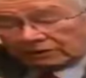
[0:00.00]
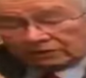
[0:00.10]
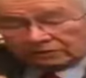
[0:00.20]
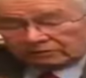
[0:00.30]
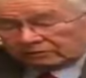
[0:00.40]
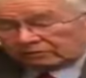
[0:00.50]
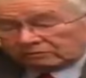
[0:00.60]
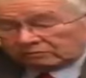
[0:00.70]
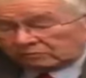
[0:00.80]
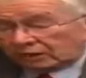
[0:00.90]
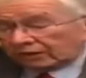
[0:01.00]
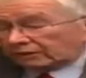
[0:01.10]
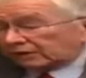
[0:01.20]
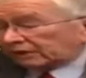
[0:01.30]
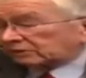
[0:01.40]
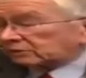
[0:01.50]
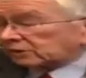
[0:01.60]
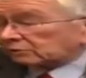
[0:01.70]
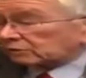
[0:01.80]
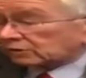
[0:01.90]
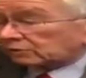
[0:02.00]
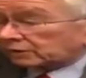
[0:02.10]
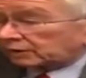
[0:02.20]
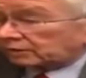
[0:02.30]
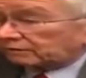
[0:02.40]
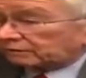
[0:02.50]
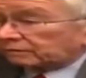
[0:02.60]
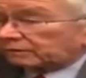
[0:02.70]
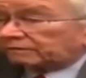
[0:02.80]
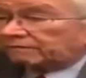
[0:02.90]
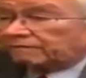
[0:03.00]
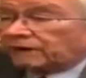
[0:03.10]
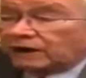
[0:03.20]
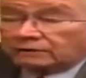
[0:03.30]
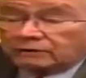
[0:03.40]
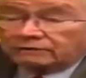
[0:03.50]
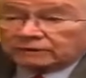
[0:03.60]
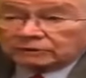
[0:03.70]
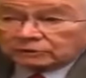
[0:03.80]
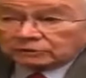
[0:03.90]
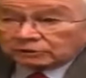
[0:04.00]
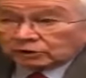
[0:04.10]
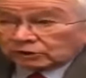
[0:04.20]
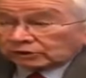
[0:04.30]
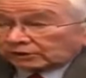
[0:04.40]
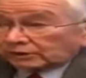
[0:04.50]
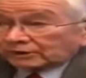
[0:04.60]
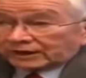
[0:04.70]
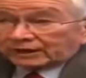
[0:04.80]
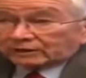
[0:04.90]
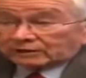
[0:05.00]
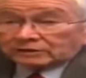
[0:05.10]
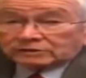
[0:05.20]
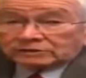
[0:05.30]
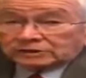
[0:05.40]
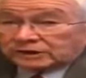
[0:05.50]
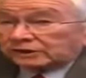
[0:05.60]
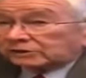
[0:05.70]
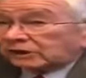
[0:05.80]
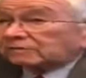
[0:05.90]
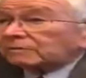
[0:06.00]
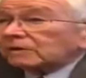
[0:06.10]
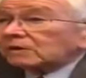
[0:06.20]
and I got a text as I was coming in from the father of a girl in Canada, Takesha